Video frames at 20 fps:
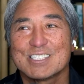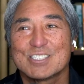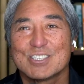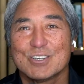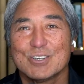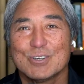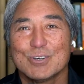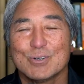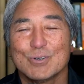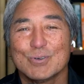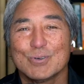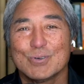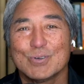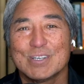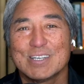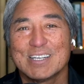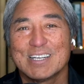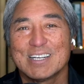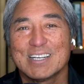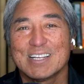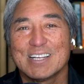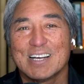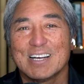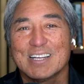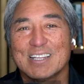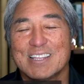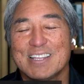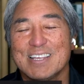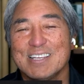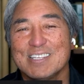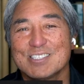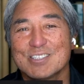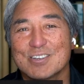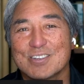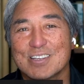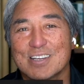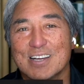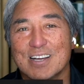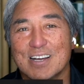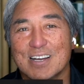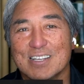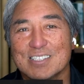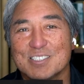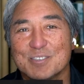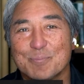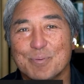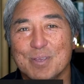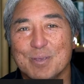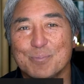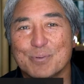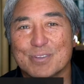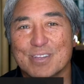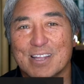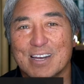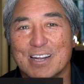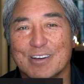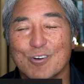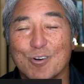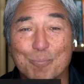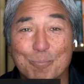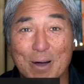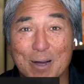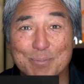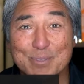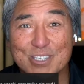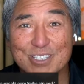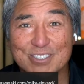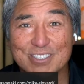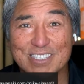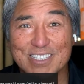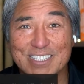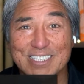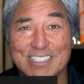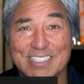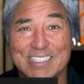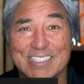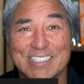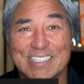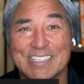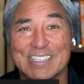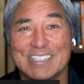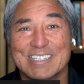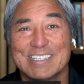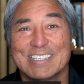So these are the kinds of people that Bob Cialdini,